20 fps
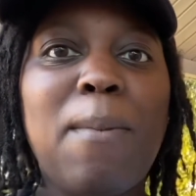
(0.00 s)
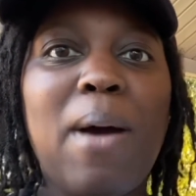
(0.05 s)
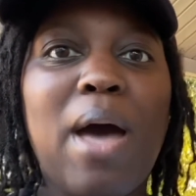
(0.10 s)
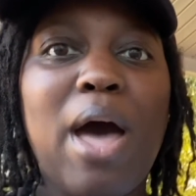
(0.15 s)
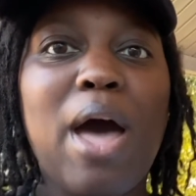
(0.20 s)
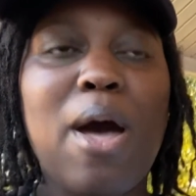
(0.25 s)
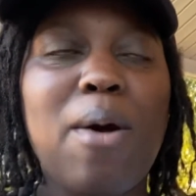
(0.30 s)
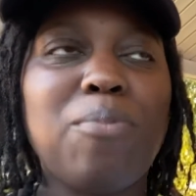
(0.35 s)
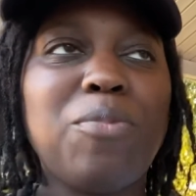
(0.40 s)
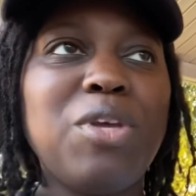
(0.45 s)

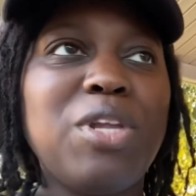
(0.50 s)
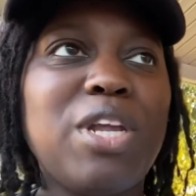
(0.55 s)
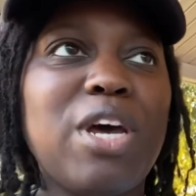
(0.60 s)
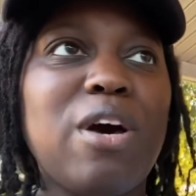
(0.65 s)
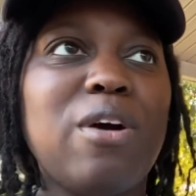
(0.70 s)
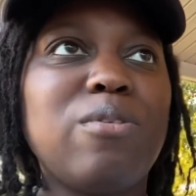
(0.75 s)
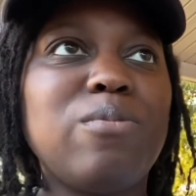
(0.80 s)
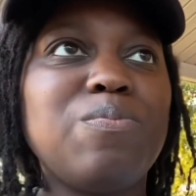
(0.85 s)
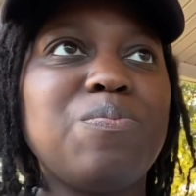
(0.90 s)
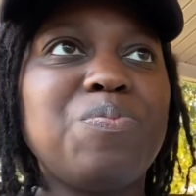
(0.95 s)
Um, you
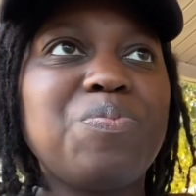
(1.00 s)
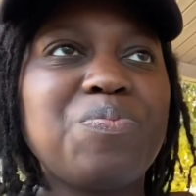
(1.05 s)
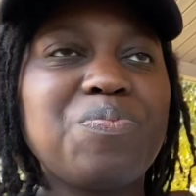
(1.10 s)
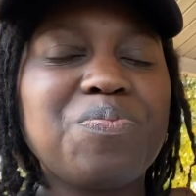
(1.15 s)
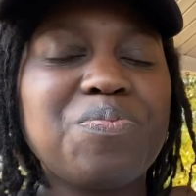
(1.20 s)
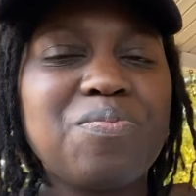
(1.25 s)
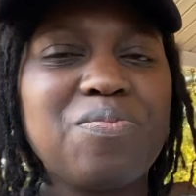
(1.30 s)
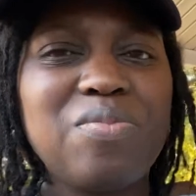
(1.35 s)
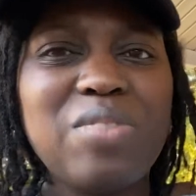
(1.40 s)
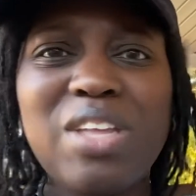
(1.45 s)
know,
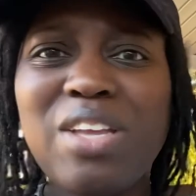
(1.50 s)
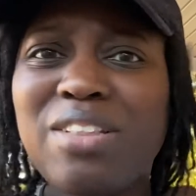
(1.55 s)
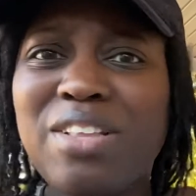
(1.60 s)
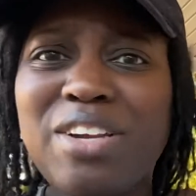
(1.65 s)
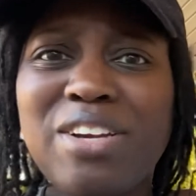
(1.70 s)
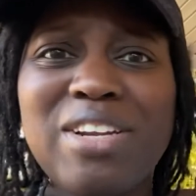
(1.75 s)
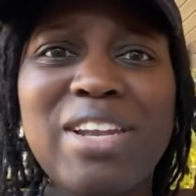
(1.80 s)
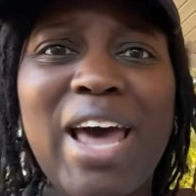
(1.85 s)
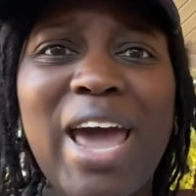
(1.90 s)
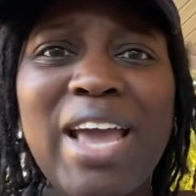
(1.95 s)

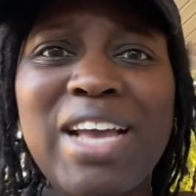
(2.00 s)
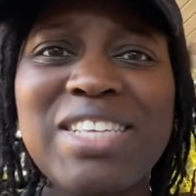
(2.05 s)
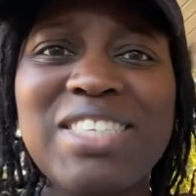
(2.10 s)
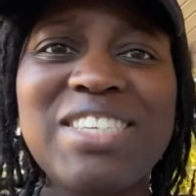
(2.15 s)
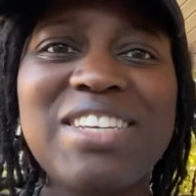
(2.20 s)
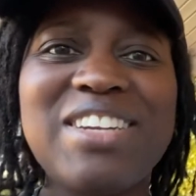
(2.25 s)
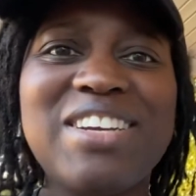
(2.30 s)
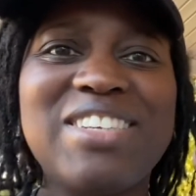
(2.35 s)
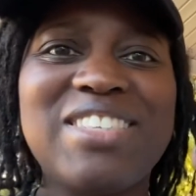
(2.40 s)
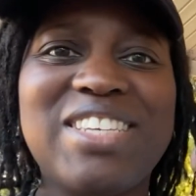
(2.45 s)
their likes
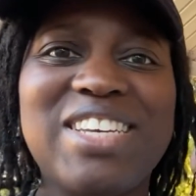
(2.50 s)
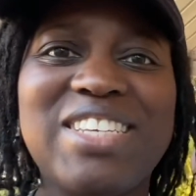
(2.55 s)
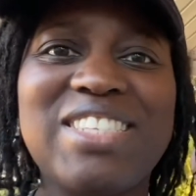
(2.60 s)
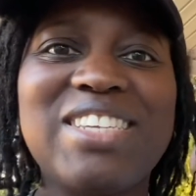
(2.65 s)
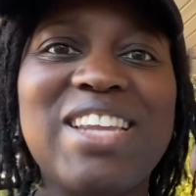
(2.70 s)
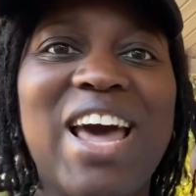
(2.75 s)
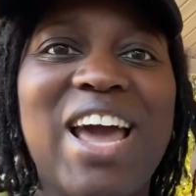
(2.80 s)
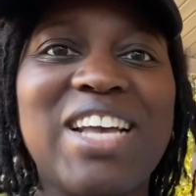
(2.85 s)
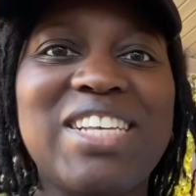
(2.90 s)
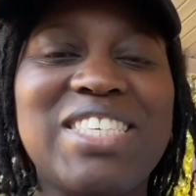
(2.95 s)
and their
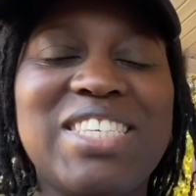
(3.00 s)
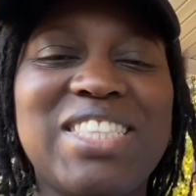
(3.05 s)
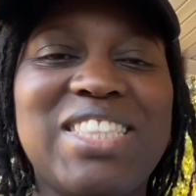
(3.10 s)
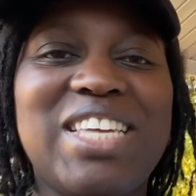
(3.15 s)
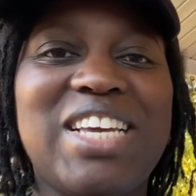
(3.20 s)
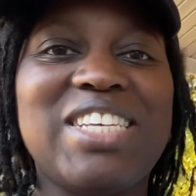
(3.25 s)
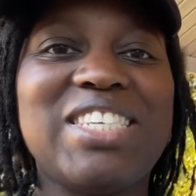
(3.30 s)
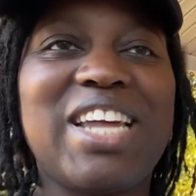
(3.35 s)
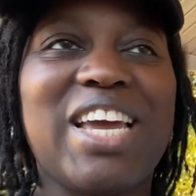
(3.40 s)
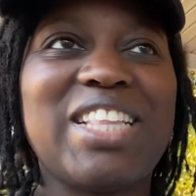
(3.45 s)
dislikes and
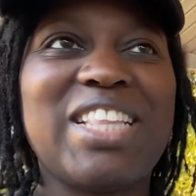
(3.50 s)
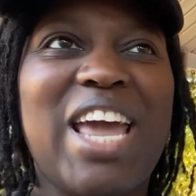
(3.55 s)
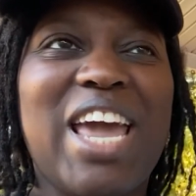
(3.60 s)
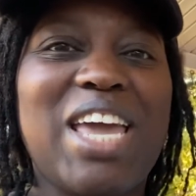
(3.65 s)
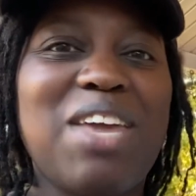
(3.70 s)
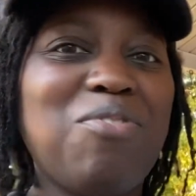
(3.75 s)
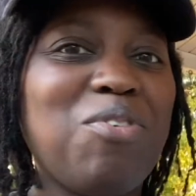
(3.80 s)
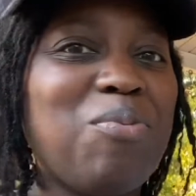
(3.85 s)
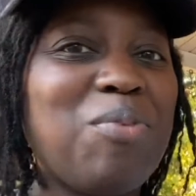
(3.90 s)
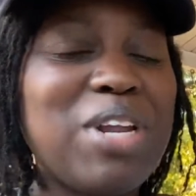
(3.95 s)
things like that
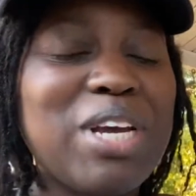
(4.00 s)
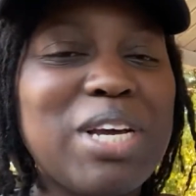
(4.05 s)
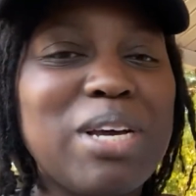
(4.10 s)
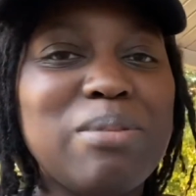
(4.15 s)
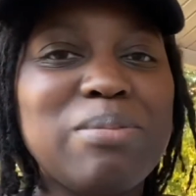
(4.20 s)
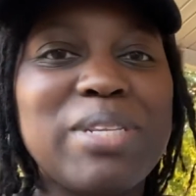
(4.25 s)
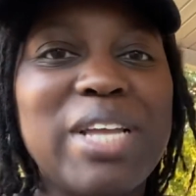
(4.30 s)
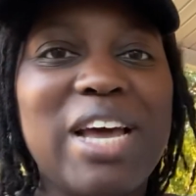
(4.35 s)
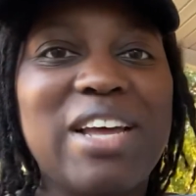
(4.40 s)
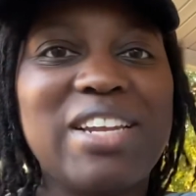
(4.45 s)
even when it
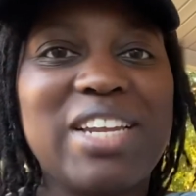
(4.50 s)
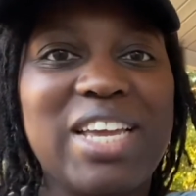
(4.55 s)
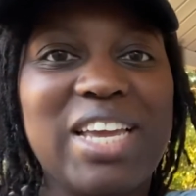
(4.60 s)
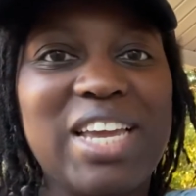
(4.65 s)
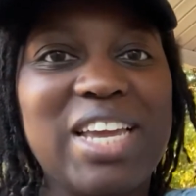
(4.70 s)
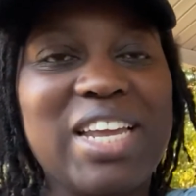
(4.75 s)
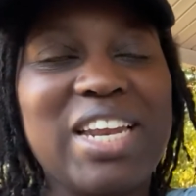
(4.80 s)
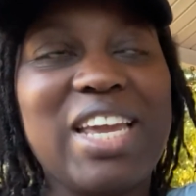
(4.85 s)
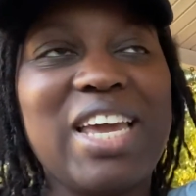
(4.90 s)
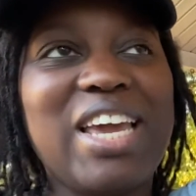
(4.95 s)
comes down to
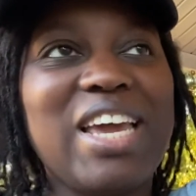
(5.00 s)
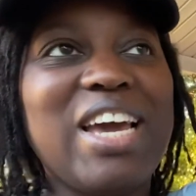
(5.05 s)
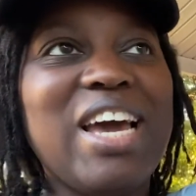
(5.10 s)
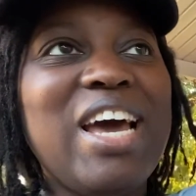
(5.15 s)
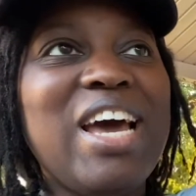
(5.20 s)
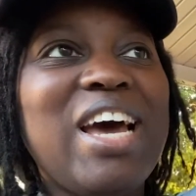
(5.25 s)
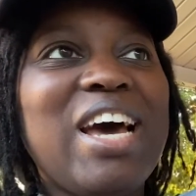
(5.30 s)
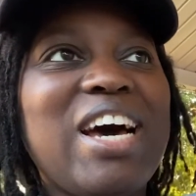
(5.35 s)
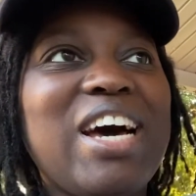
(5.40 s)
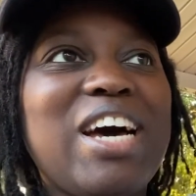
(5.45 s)
eating
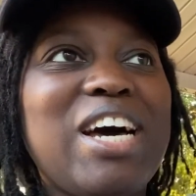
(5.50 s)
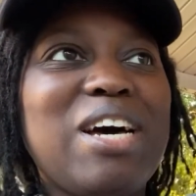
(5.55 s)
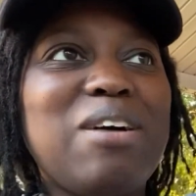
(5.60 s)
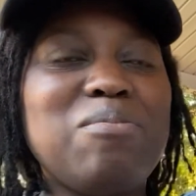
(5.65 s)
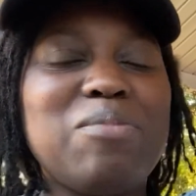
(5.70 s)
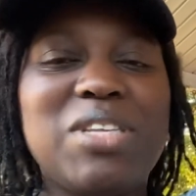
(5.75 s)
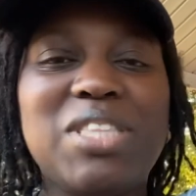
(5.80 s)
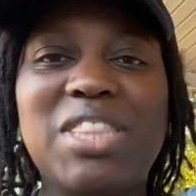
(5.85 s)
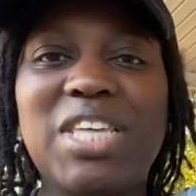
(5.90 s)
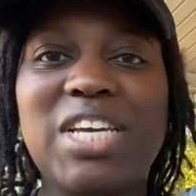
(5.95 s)

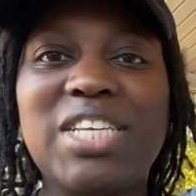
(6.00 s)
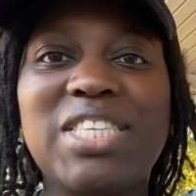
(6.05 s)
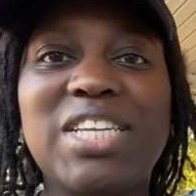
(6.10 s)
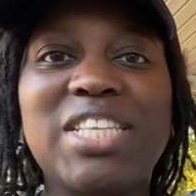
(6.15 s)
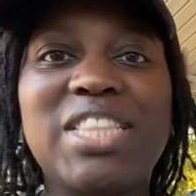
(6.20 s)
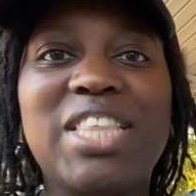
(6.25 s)
um, the things that